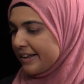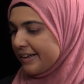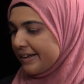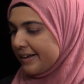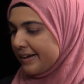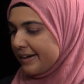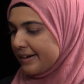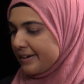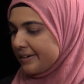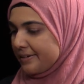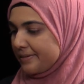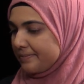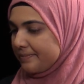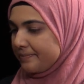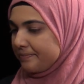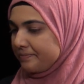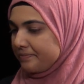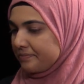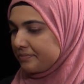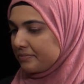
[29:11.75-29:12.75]

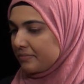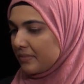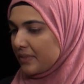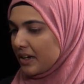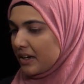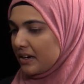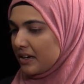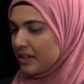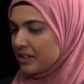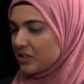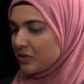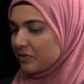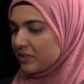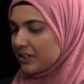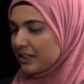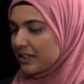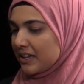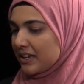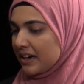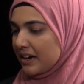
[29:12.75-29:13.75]
um, it's
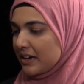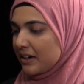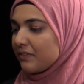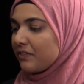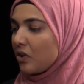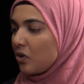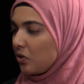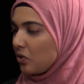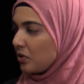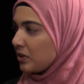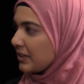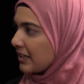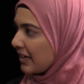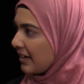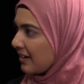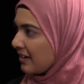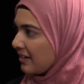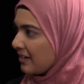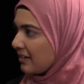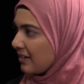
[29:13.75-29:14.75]
really kind of
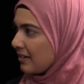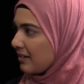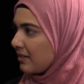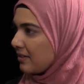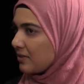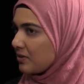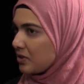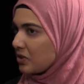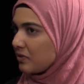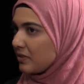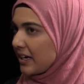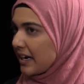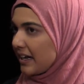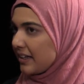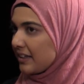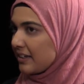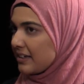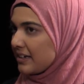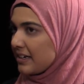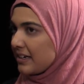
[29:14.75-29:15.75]
holding those
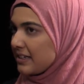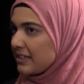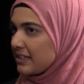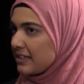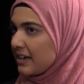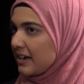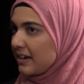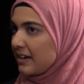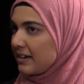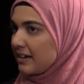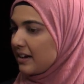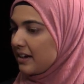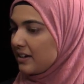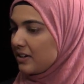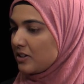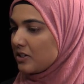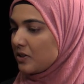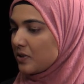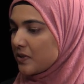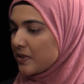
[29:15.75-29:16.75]
realities and,
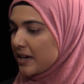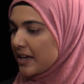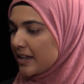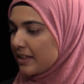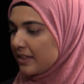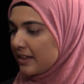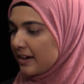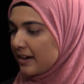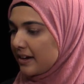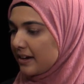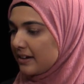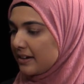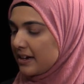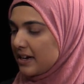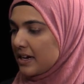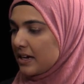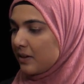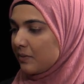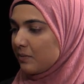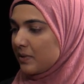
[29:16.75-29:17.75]
and knowing that
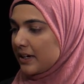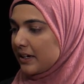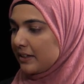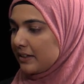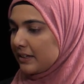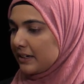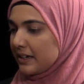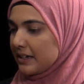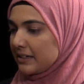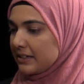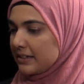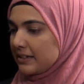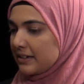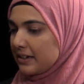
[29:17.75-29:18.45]
while I,